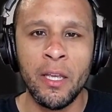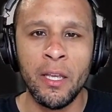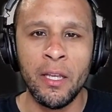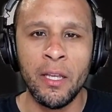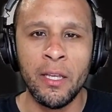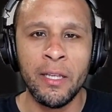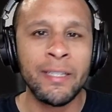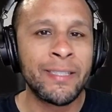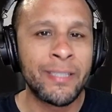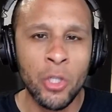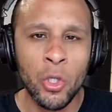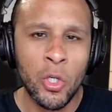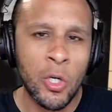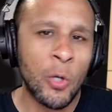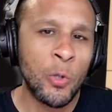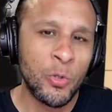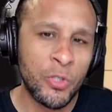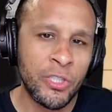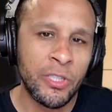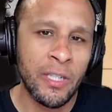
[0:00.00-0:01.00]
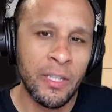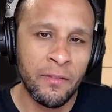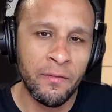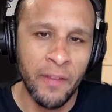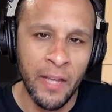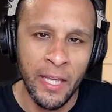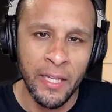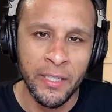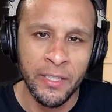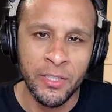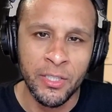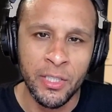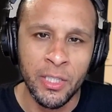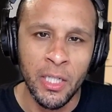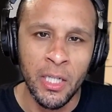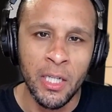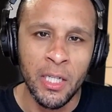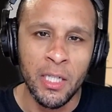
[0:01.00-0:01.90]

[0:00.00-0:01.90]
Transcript: is the coaching advantage.